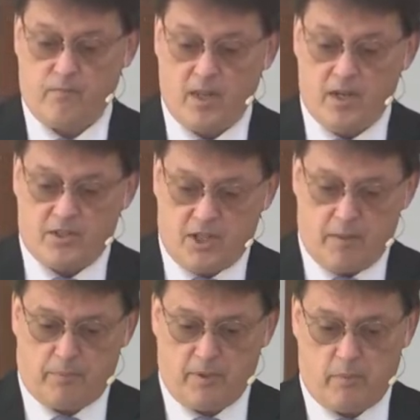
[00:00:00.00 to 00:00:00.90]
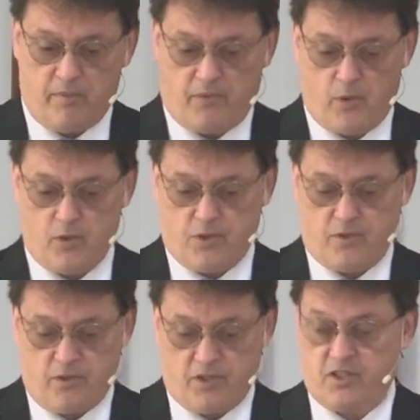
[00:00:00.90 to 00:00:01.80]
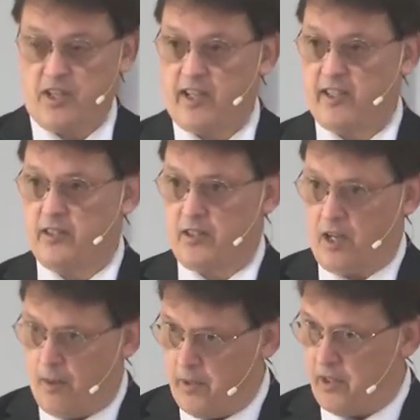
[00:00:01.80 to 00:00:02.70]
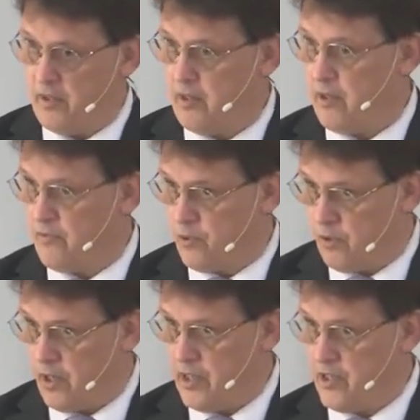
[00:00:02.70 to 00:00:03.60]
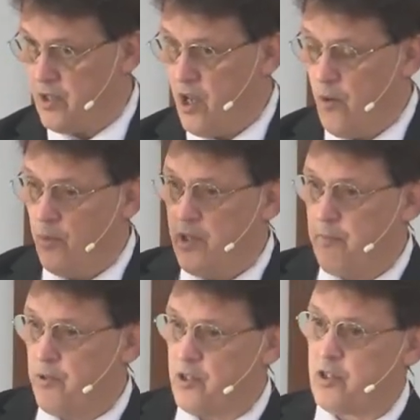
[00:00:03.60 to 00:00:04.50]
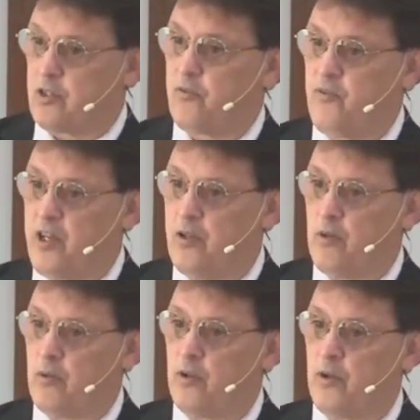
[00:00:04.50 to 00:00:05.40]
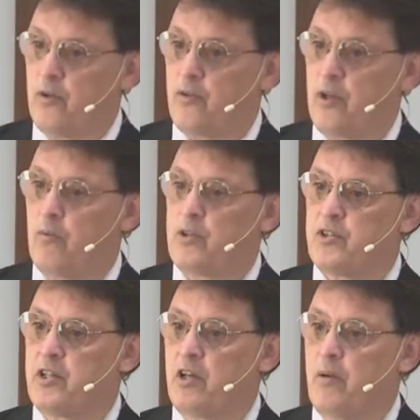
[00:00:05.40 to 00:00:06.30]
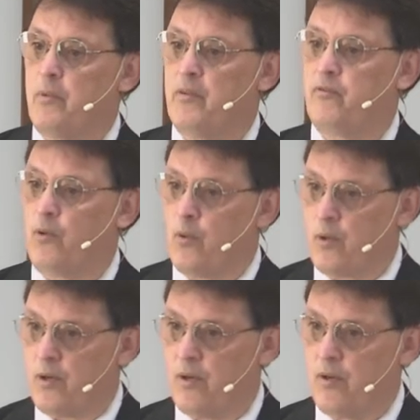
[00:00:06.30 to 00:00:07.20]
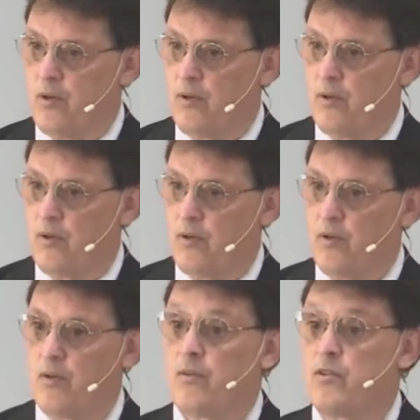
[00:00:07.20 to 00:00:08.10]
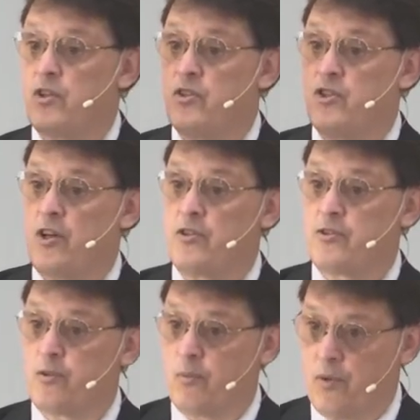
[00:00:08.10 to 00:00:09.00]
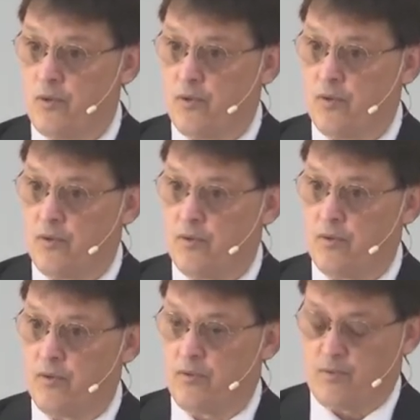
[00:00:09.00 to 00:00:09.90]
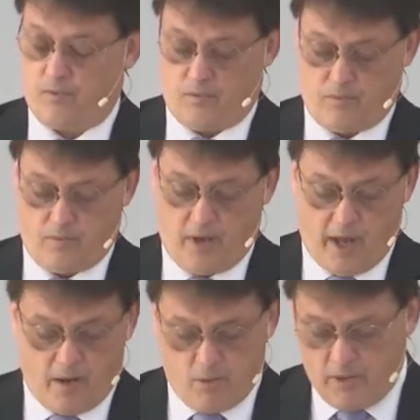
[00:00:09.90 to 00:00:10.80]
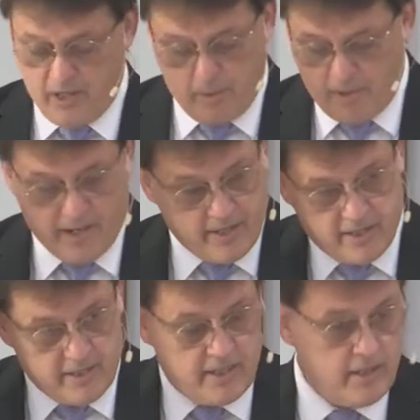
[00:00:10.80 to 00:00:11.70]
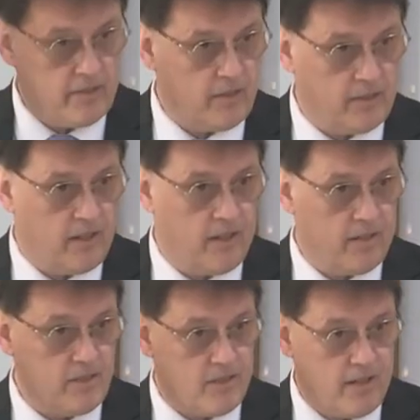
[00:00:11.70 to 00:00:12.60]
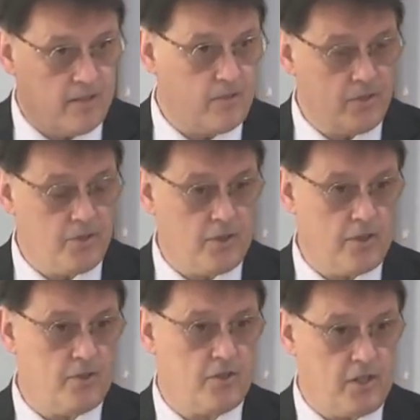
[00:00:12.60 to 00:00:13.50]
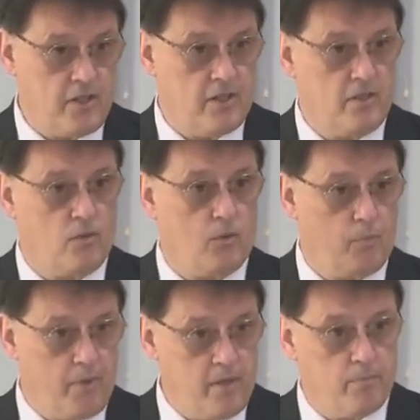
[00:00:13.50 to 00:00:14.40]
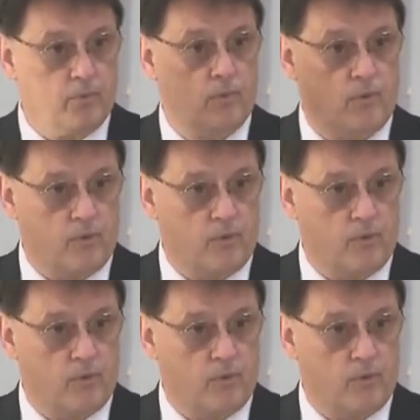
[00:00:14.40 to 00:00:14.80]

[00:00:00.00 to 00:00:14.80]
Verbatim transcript: simply refers to the second coming of Christ when he puts his feet on earth. And what's he coming for? To judge the world. How anybody can get that God is not going to judge sin or people or the